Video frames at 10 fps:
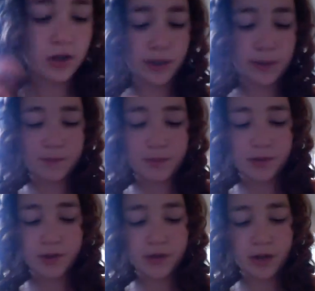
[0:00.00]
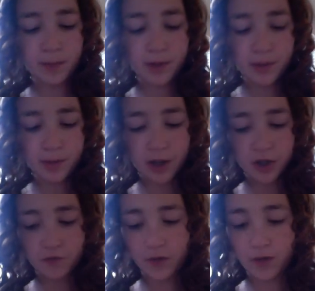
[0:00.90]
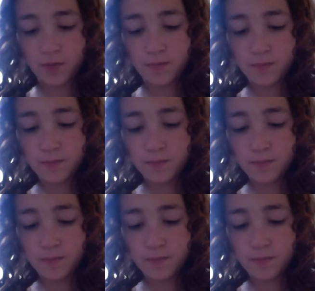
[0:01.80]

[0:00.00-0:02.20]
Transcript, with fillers: look like we bruises. So I'm gonna swatch it for you.